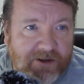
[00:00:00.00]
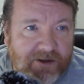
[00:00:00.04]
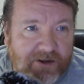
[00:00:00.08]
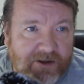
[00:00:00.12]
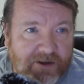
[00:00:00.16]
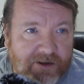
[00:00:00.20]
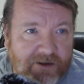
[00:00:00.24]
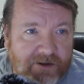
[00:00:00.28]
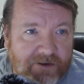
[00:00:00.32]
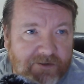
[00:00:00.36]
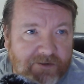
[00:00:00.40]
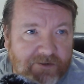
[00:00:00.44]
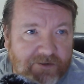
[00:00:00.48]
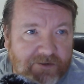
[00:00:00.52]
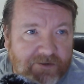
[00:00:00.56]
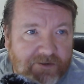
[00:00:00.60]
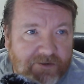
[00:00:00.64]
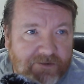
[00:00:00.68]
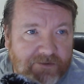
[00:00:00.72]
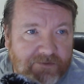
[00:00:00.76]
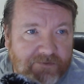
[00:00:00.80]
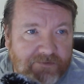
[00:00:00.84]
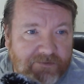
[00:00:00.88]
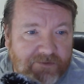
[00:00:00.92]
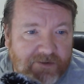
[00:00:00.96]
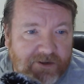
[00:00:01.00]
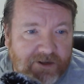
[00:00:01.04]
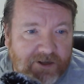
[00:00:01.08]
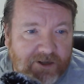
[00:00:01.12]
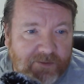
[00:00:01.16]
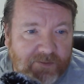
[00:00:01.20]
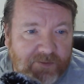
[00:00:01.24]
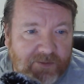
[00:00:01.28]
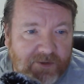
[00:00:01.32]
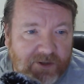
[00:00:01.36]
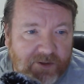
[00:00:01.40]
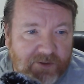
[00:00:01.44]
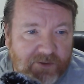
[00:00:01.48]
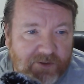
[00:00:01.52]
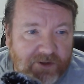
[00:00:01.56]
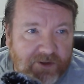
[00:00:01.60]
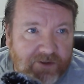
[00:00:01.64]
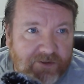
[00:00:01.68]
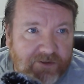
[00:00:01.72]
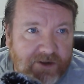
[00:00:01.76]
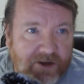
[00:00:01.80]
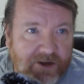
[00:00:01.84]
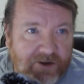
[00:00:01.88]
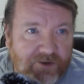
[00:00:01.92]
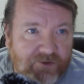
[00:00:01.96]
and just upload this
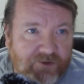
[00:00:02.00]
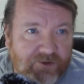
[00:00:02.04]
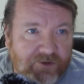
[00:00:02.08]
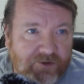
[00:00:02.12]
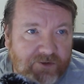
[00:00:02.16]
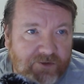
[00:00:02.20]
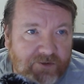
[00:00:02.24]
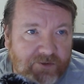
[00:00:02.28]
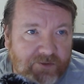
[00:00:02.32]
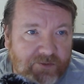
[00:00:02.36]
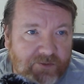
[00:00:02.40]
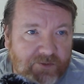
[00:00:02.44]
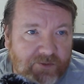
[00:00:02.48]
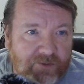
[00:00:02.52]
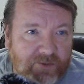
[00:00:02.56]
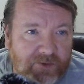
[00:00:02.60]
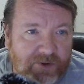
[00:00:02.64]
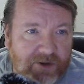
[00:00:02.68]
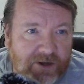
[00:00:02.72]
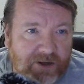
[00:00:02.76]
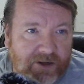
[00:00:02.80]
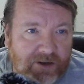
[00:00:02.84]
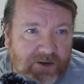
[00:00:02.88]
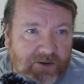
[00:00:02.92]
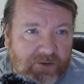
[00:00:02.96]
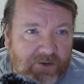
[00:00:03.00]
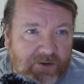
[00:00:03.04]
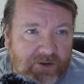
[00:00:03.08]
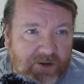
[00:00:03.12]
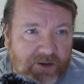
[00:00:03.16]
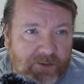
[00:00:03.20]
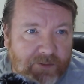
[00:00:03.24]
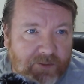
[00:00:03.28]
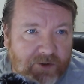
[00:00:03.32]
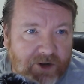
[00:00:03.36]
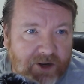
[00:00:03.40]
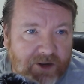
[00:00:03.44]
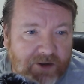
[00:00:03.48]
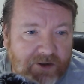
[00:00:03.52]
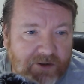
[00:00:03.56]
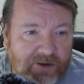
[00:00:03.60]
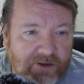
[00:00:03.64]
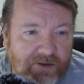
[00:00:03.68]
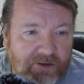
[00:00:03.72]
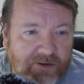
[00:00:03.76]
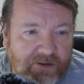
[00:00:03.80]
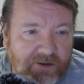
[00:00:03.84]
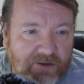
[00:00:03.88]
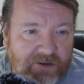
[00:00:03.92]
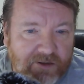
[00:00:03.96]
sketch. We're going to look at the monitor
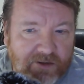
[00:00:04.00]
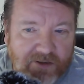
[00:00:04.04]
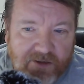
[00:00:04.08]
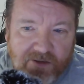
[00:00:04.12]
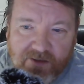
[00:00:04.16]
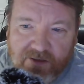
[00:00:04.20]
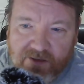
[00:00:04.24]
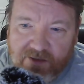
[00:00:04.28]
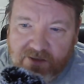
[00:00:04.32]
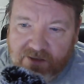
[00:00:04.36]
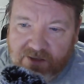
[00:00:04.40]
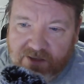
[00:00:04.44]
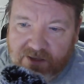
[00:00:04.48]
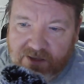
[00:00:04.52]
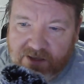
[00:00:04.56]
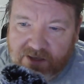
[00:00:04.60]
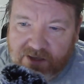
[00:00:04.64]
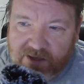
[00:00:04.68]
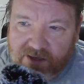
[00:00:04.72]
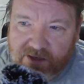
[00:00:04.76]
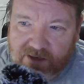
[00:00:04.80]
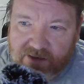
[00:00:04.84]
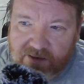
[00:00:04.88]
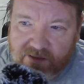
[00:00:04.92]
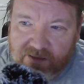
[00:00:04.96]
and